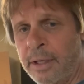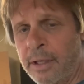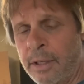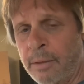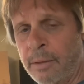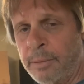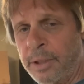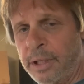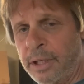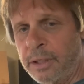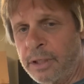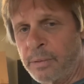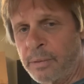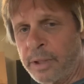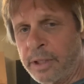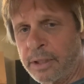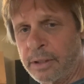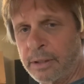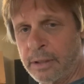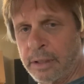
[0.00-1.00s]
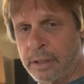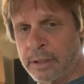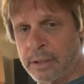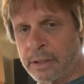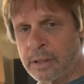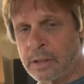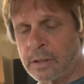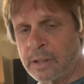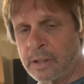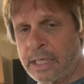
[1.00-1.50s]
But anyway,
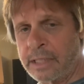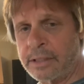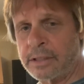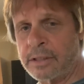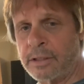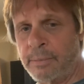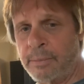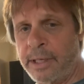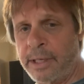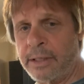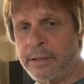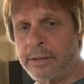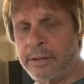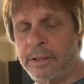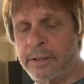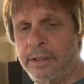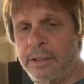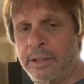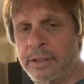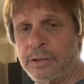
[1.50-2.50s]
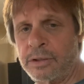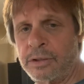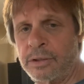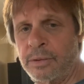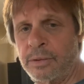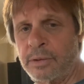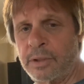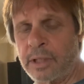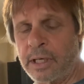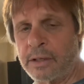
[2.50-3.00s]
that's the model
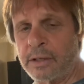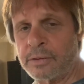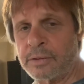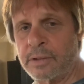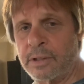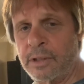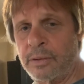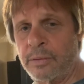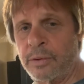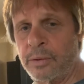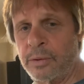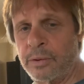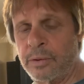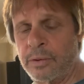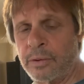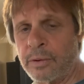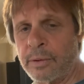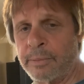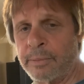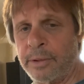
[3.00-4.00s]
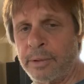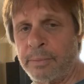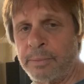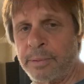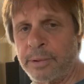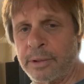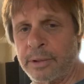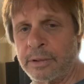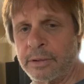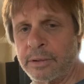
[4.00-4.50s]
ES2000 that you would normally
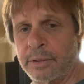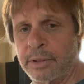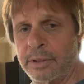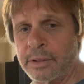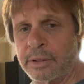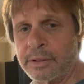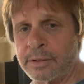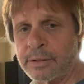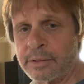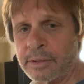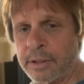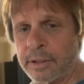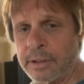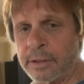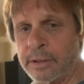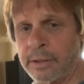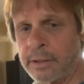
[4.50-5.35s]
put underneath a sink.